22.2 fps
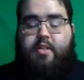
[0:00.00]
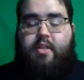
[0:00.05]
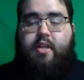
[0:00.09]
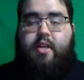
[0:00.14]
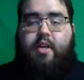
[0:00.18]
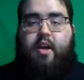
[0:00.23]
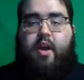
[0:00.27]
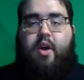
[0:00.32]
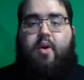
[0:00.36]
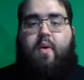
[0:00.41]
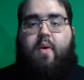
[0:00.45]

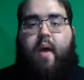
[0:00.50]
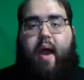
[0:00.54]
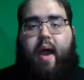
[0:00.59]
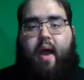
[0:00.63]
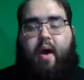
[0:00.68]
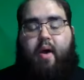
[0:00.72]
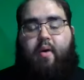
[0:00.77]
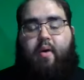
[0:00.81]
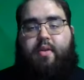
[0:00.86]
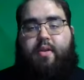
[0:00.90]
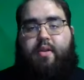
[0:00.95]
to go
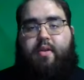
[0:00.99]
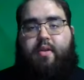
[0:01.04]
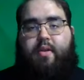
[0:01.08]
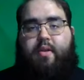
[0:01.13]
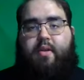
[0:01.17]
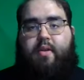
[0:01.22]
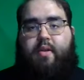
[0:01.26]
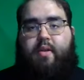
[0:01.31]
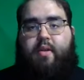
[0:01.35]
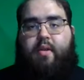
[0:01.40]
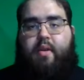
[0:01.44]
out
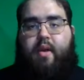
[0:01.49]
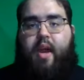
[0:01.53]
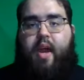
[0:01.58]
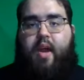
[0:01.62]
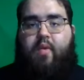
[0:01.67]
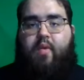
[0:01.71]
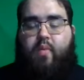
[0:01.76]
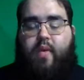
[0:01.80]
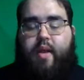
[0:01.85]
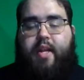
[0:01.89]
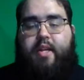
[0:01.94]

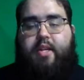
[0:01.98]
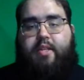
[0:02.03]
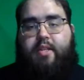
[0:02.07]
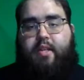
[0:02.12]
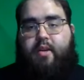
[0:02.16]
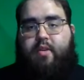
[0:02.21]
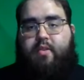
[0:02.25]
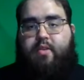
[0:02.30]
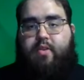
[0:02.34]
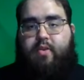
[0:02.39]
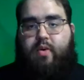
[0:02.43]
and
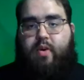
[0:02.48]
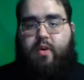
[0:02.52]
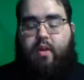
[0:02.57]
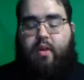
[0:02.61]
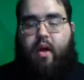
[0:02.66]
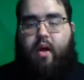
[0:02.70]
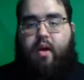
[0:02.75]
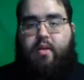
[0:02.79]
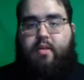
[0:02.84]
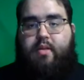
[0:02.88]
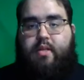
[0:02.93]
reach those who are
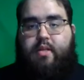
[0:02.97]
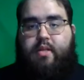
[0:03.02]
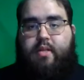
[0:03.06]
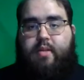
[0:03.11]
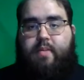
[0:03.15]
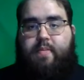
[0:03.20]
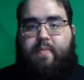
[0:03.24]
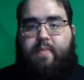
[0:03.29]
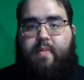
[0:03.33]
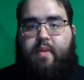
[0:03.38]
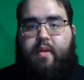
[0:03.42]

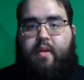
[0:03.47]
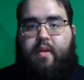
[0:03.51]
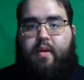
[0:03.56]
lost.